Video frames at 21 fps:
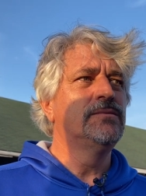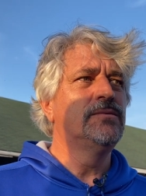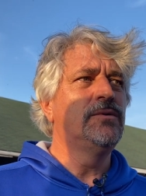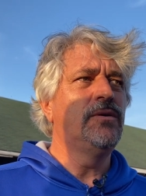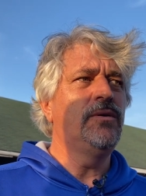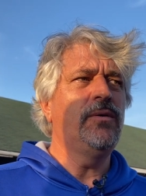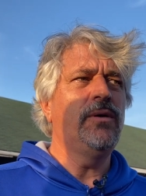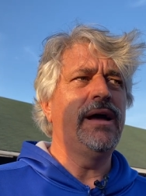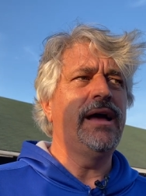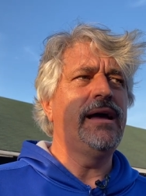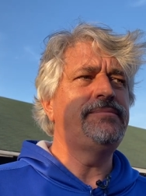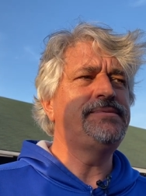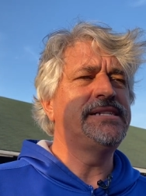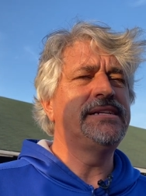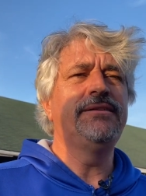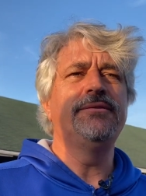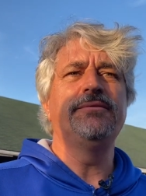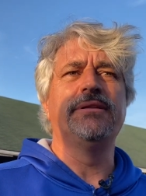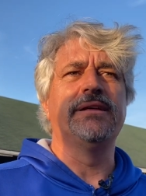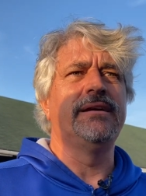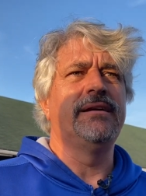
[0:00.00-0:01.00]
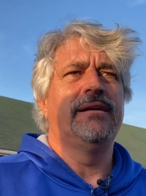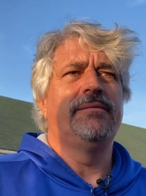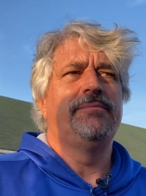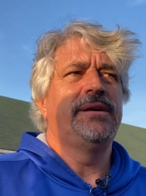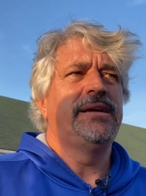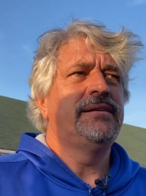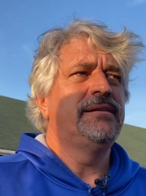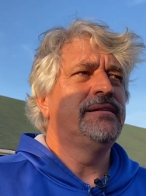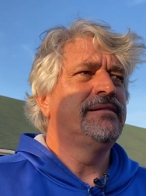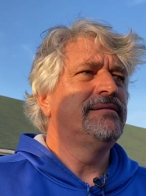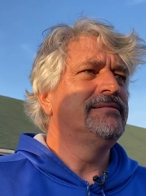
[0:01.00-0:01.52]
Oh, absolutely. I
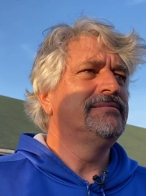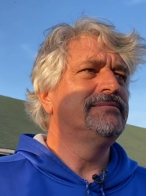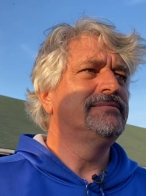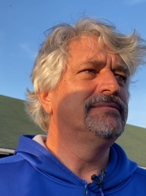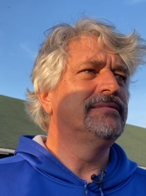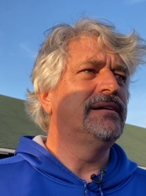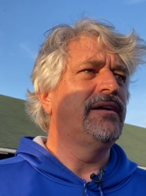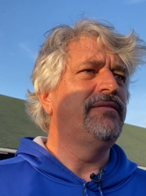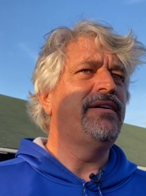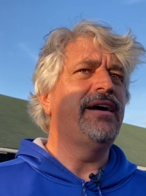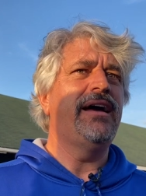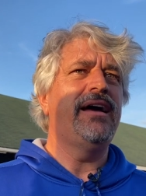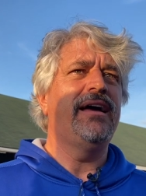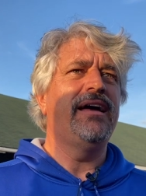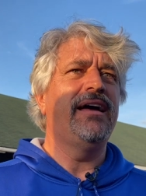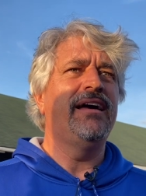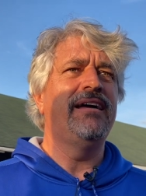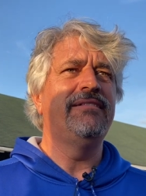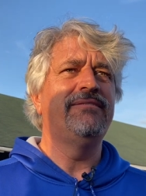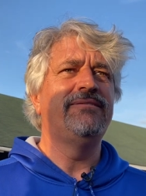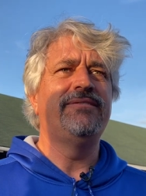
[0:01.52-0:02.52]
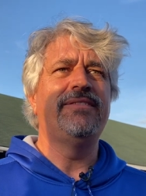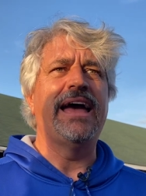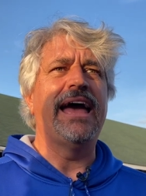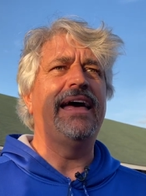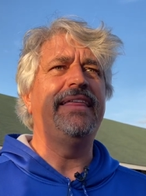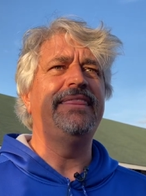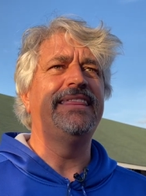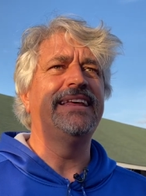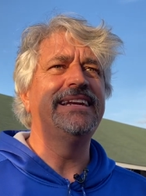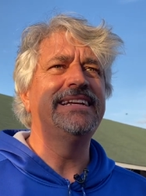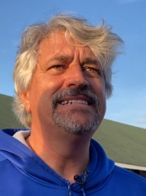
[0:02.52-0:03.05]
mean, I've
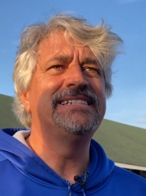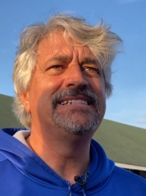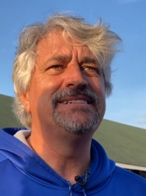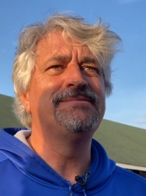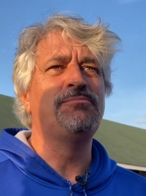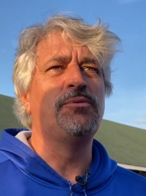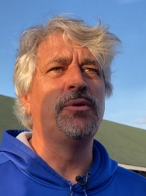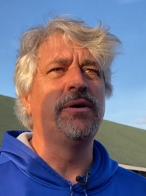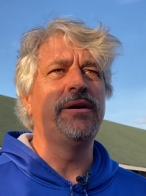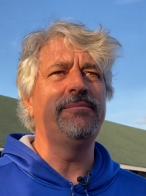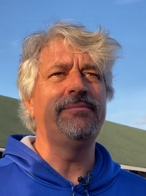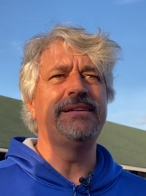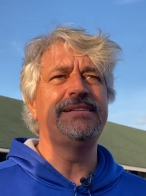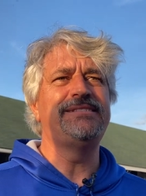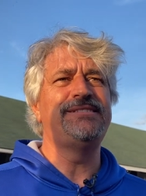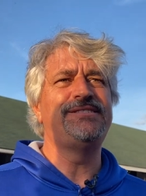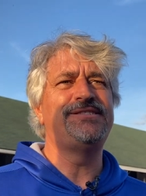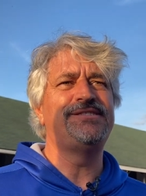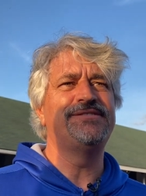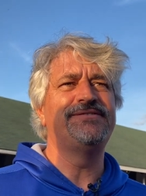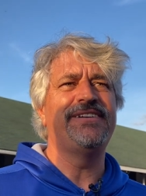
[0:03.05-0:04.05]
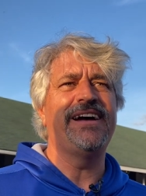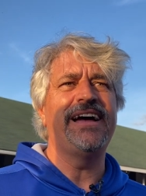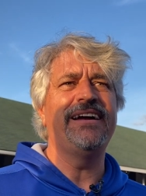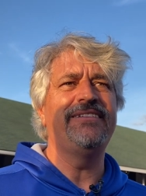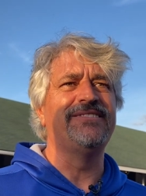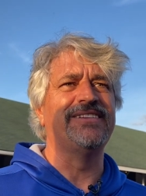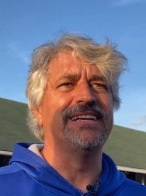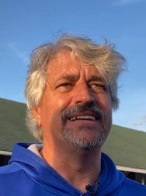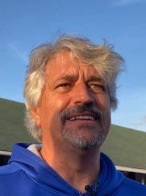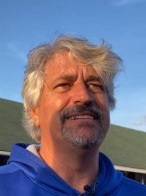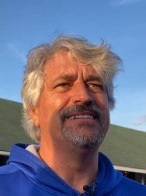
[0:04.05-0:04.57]
had the disappointment and
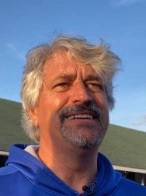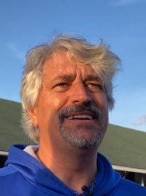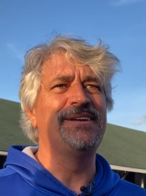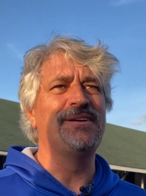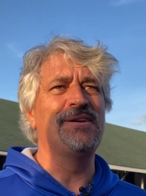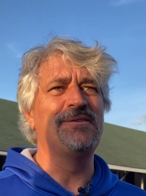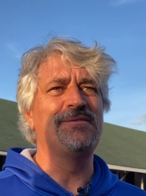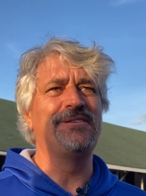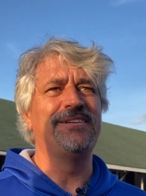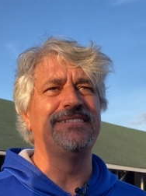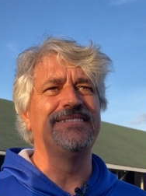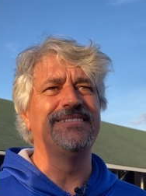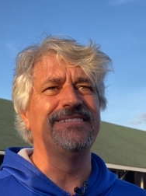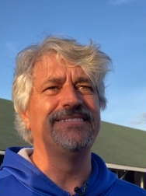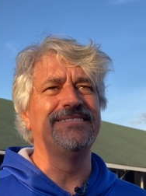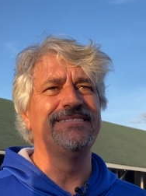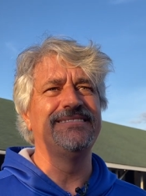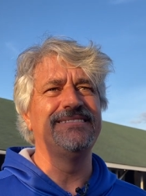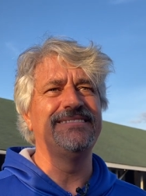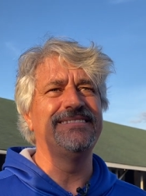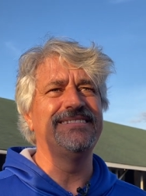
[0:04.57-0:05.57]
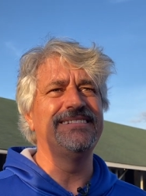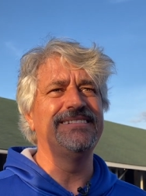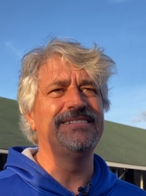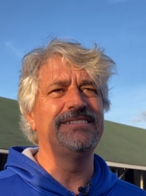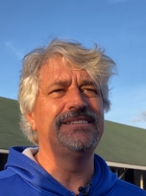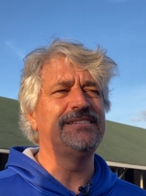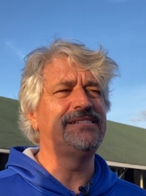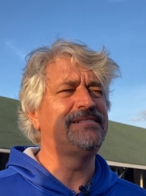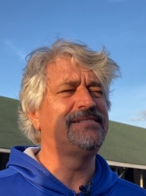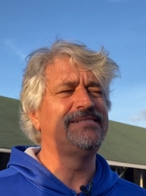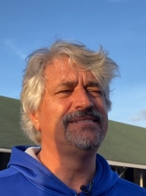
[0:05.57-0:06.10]
survived it. You know, you
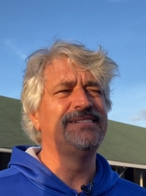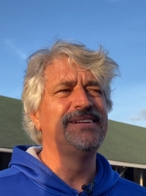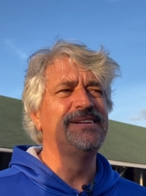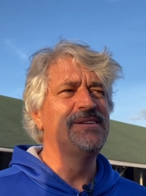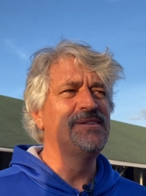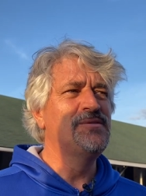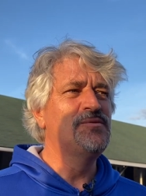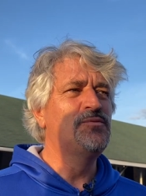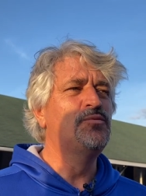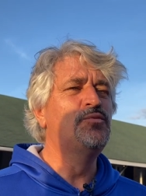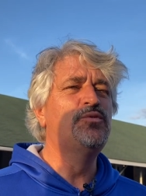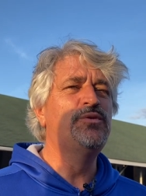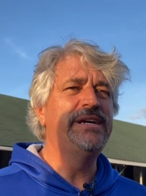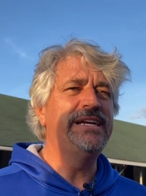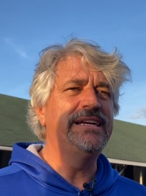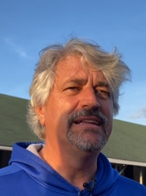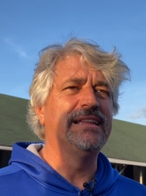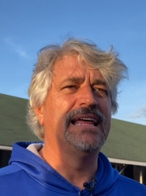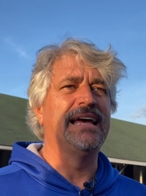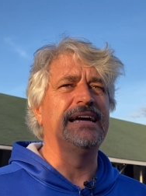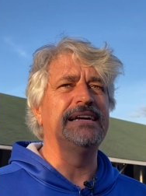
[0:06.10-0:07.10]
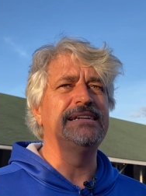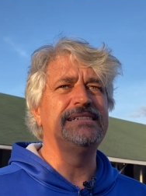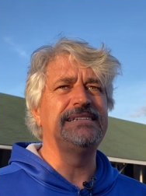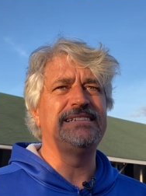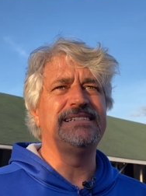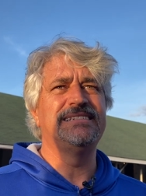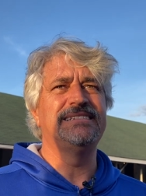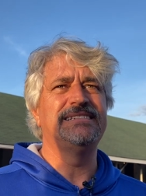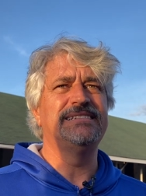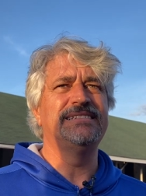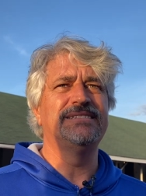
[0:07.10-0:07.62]
just
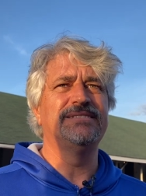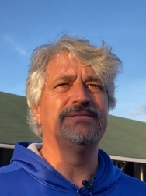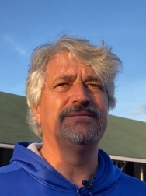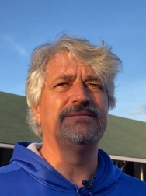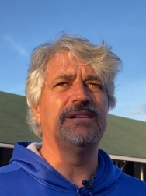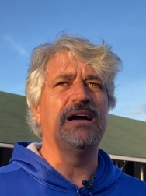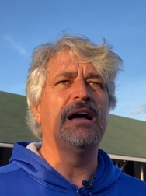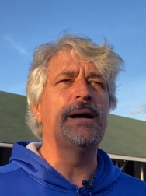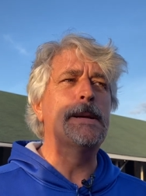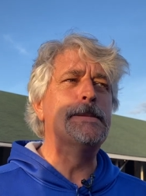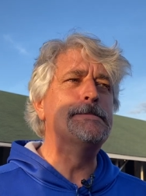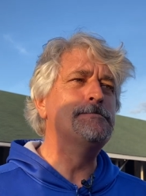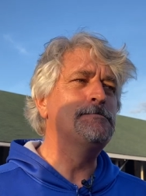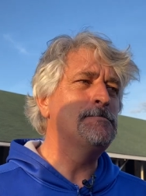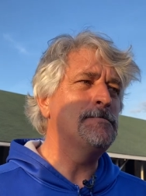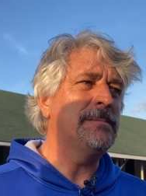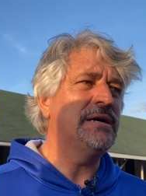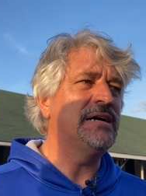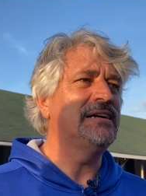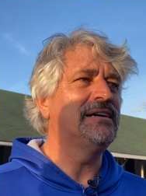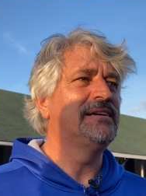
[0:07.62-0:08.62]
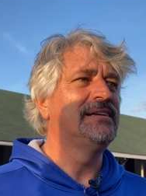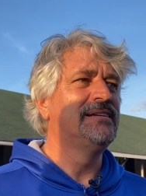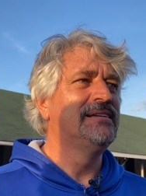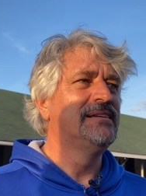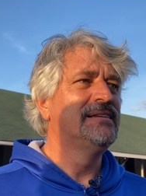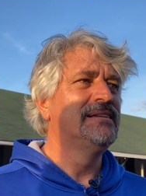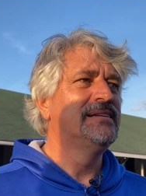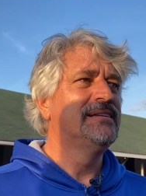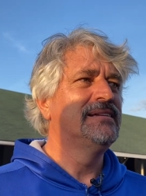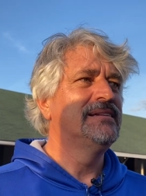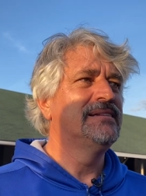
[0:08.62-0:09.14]
realize, you know,
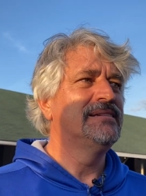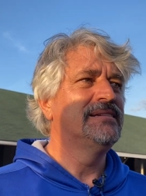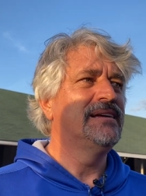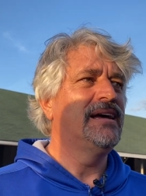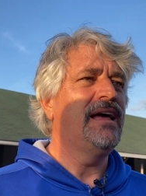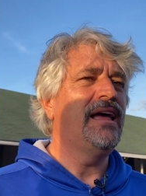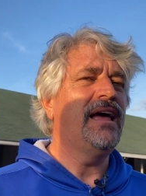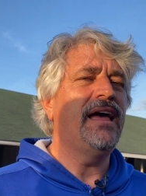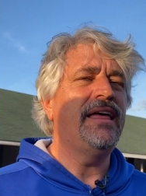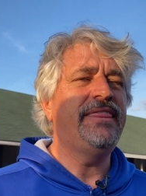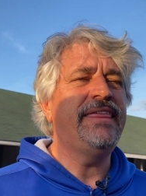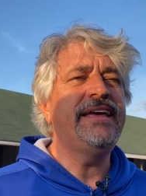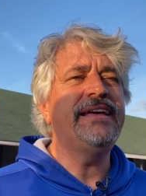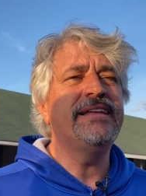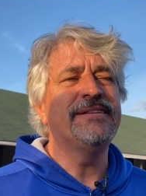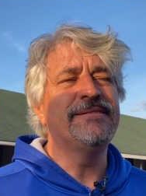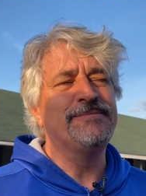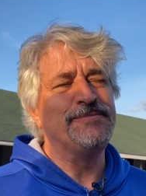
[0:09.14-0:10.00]
I think